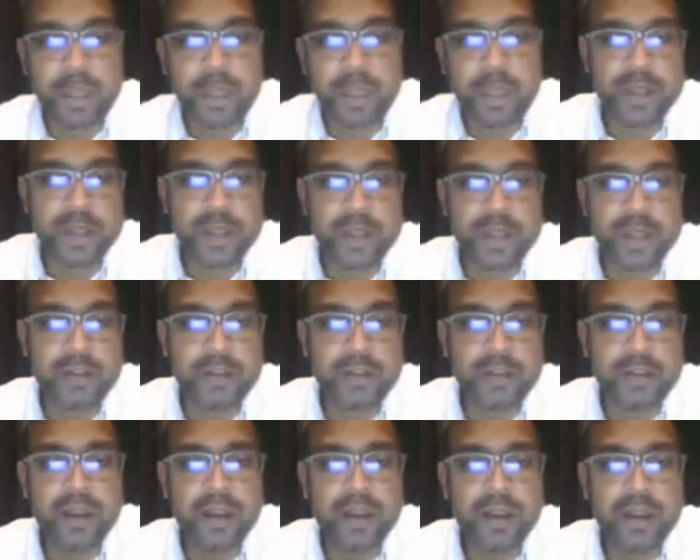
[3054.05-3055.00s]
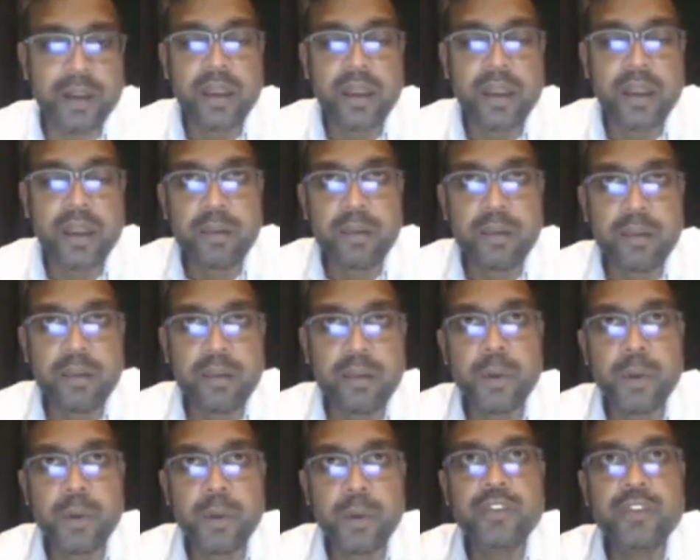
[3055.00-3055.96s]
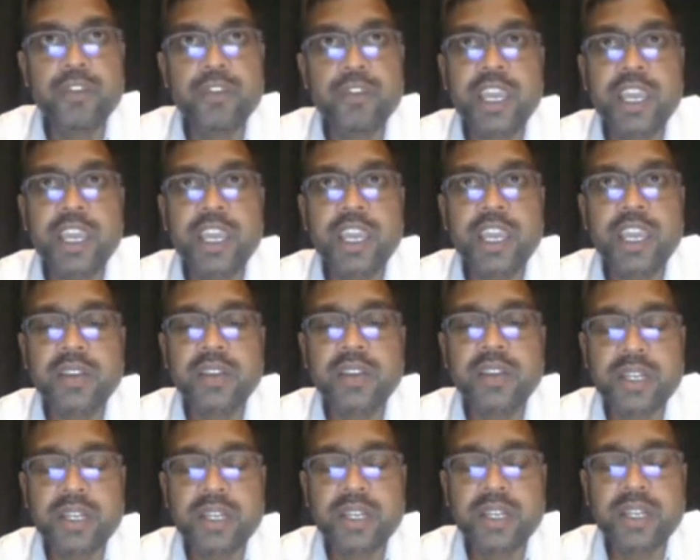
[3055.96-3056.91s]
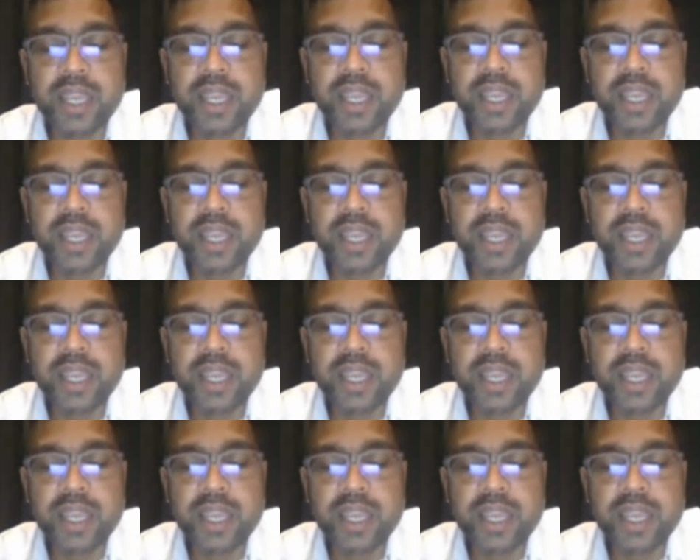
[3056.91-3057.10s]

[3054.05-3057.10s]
Then what they know? Modification